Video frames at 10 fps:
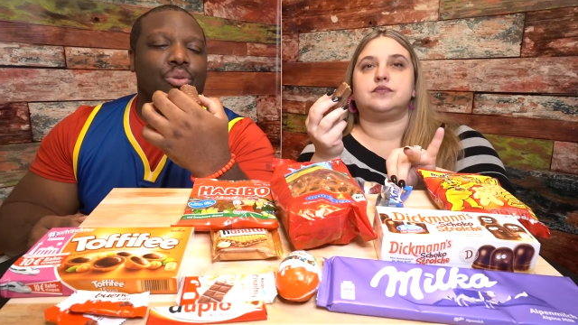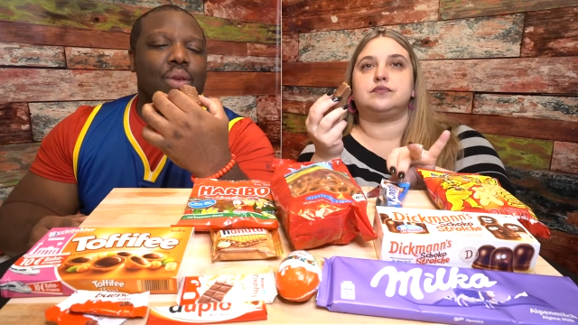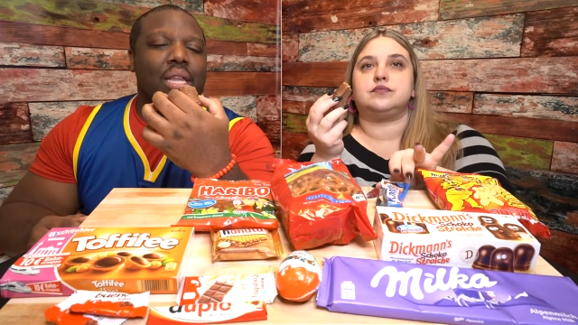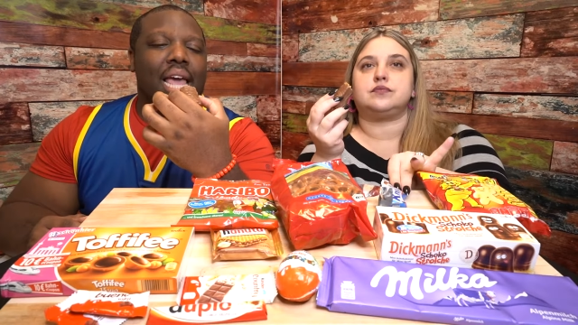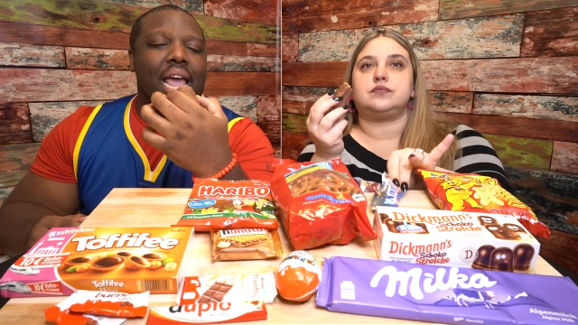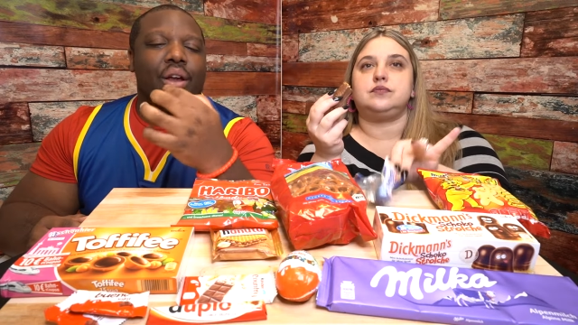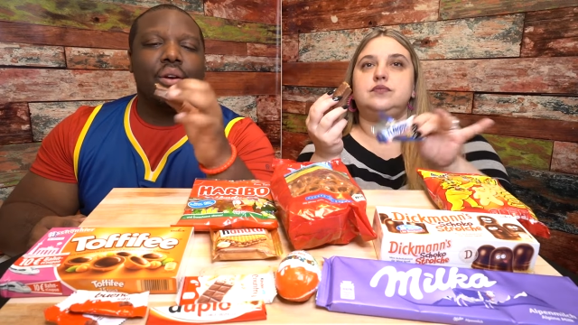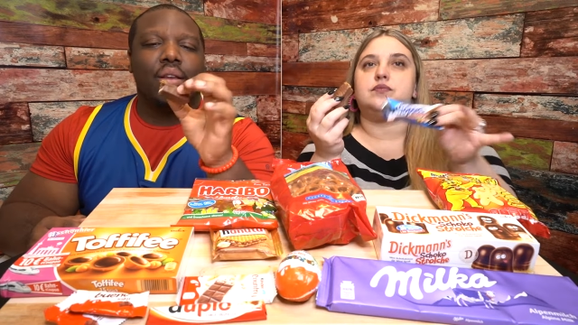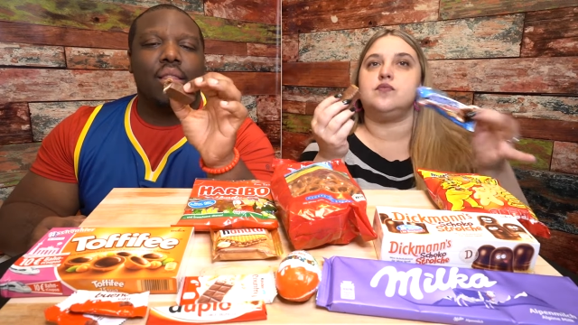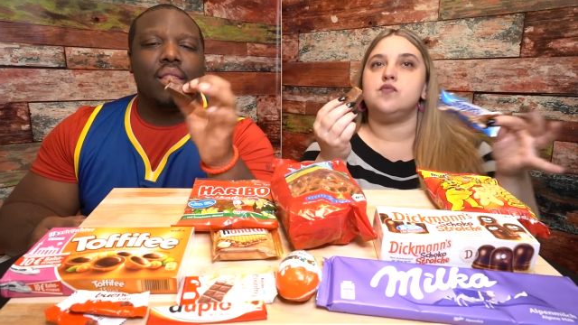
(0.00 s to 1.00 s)

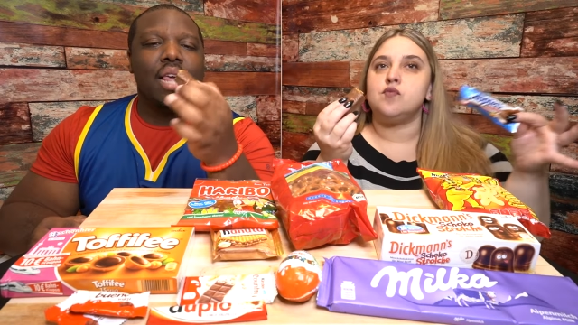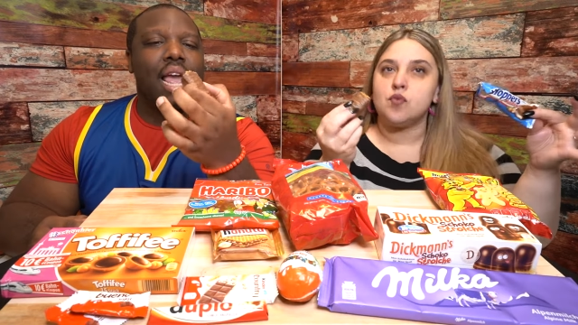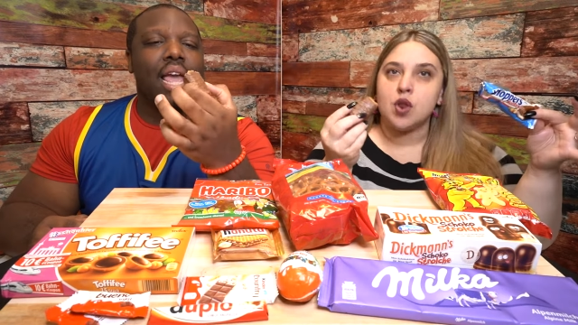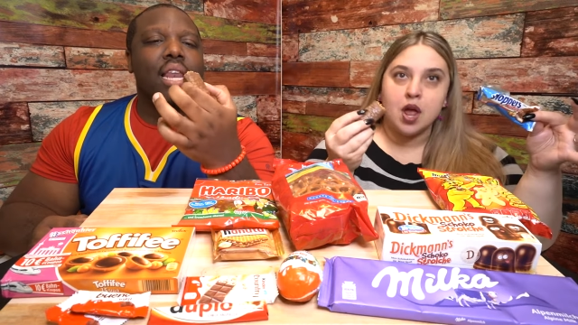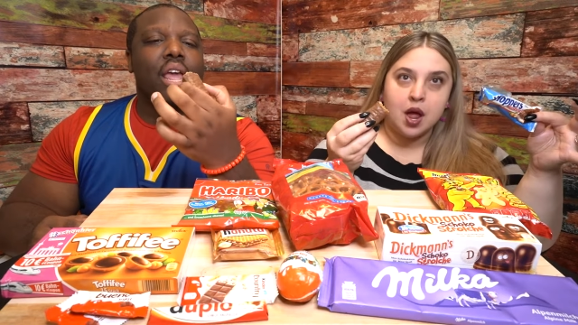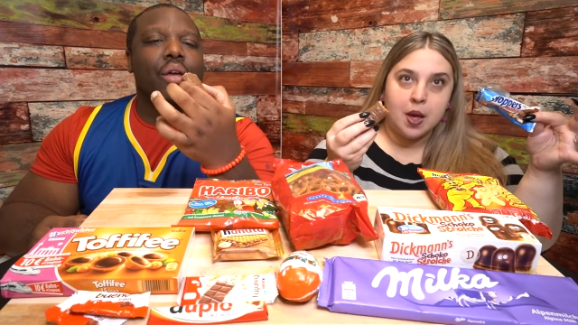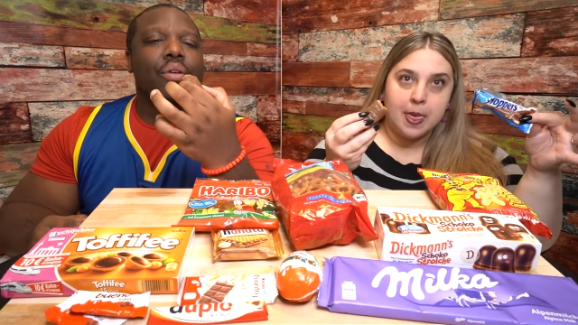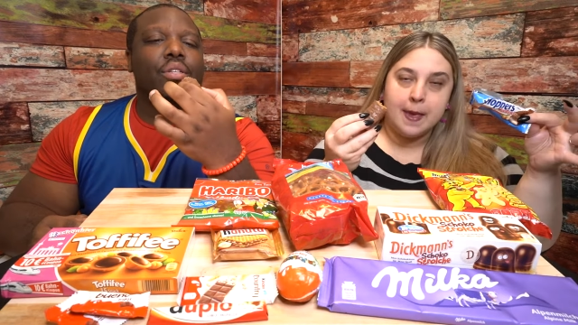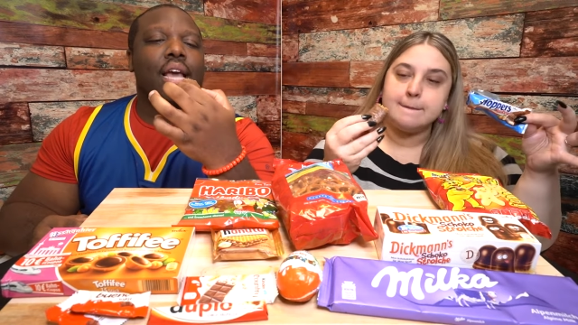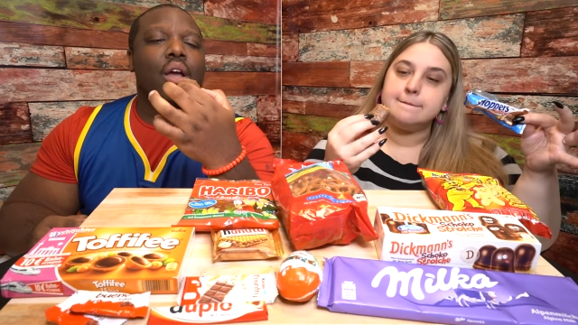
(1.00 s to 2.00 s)
Speaker 1: three-layered thing in here.
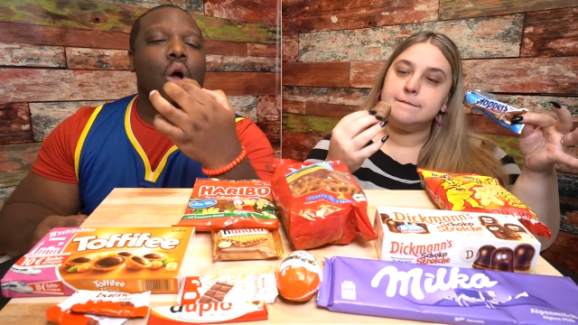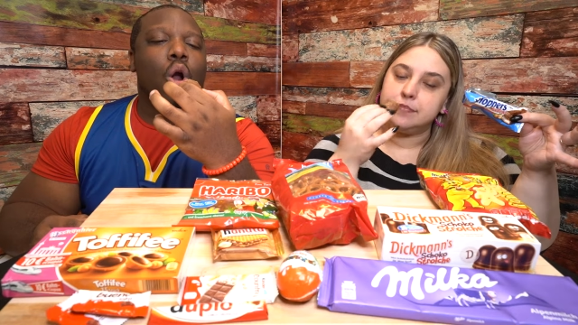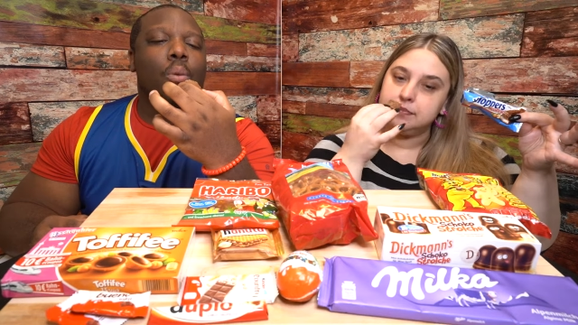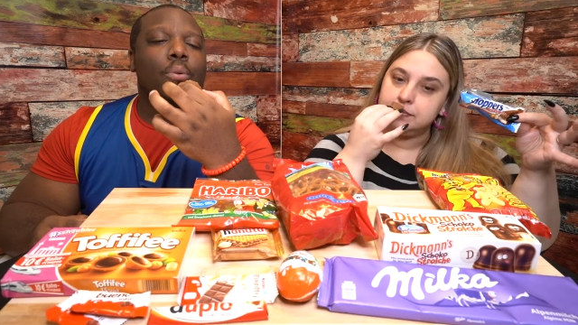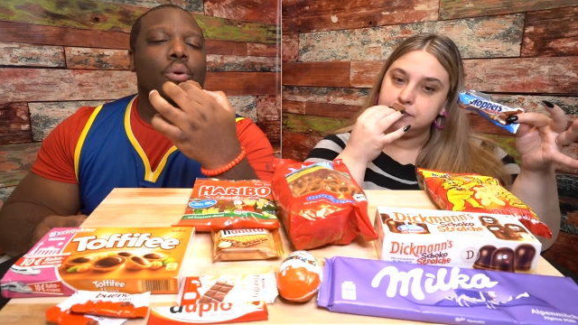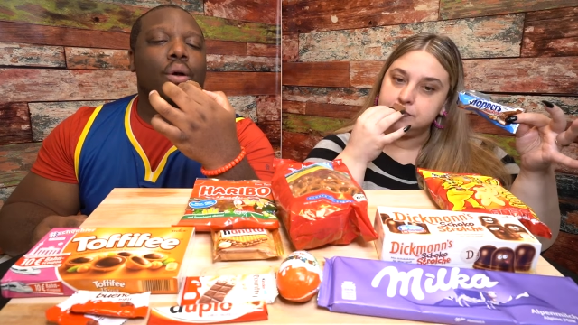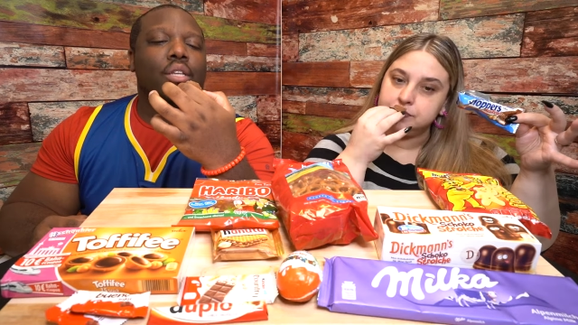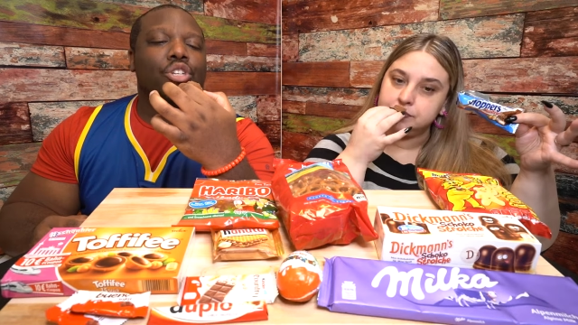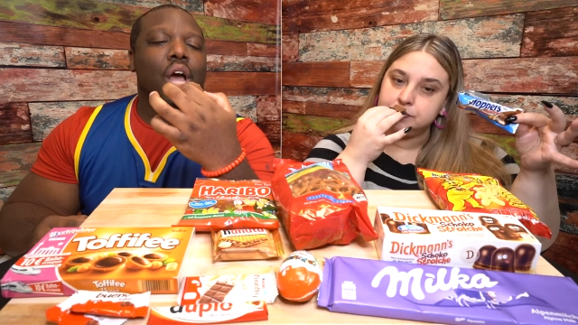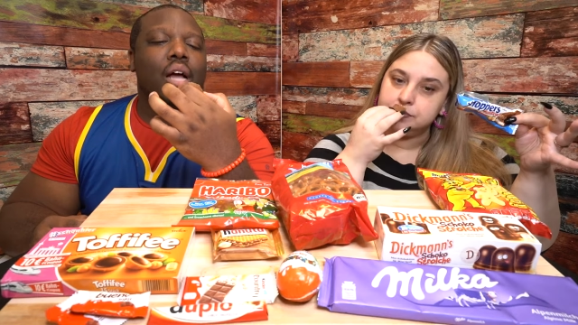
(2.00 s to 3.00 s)
There's like caramel
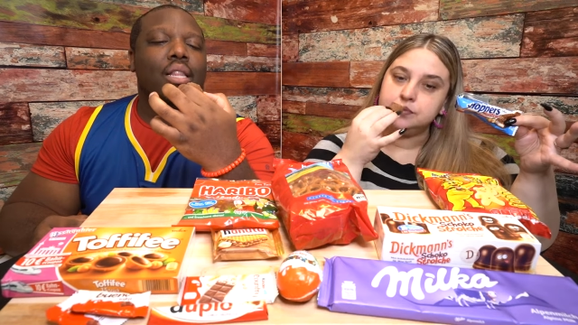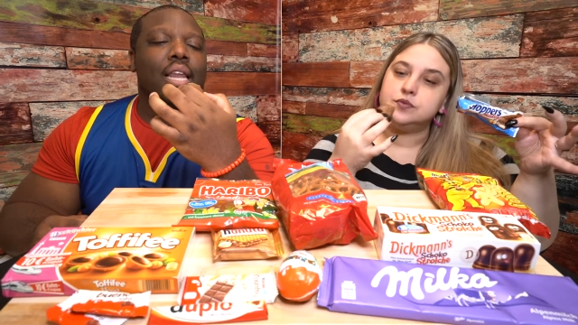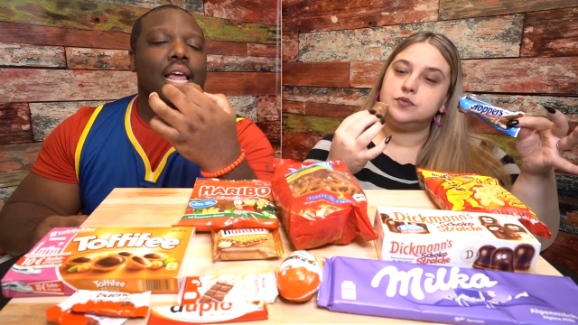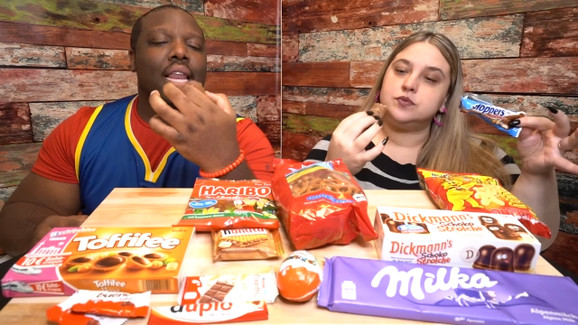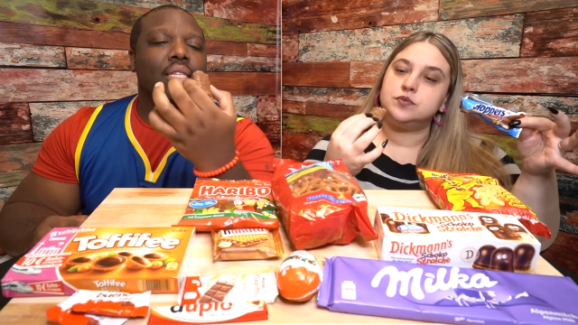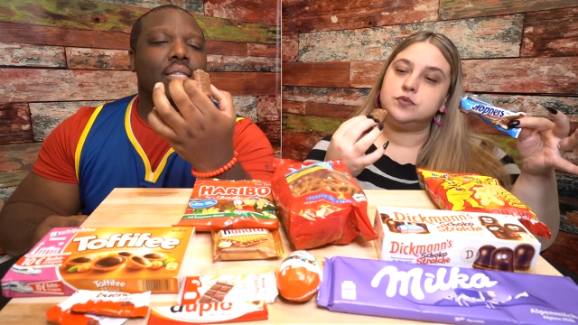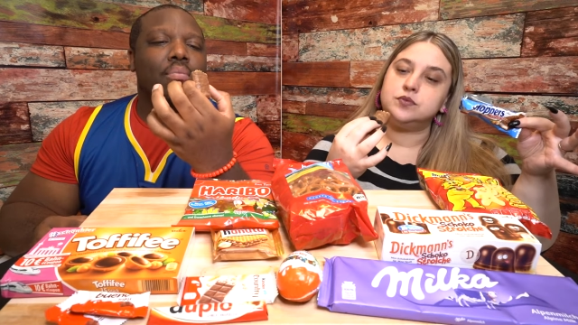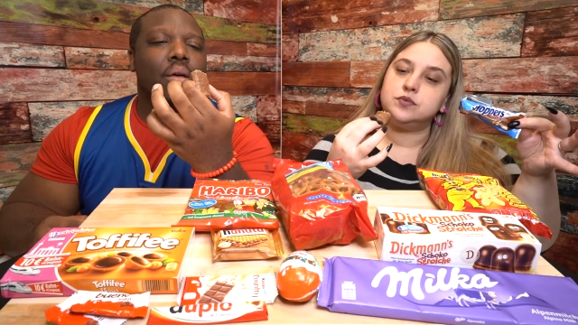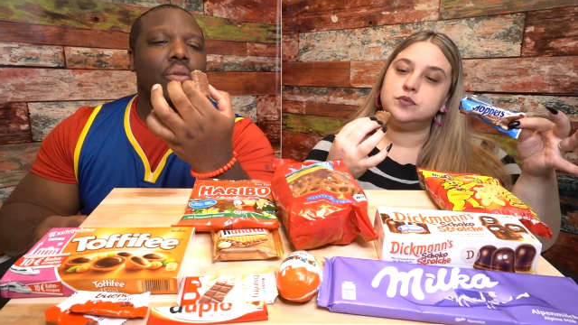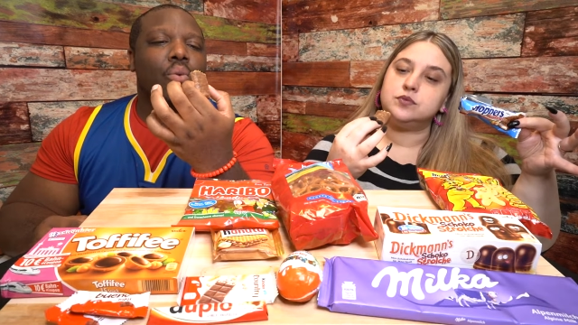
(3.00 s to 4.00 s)
and chocolate and then
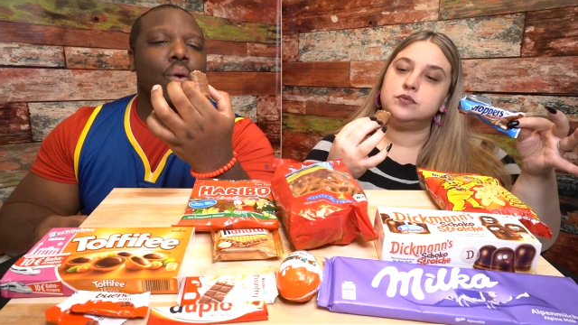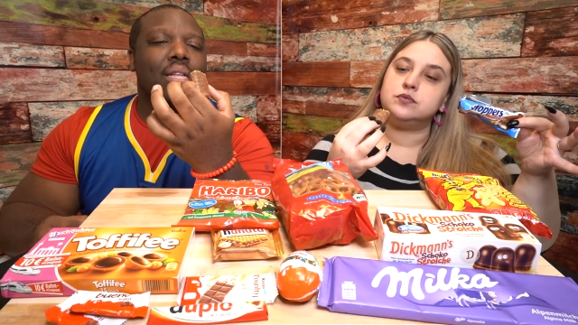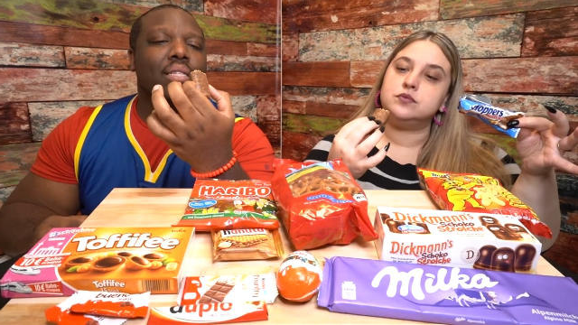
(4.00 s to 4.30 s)
some other white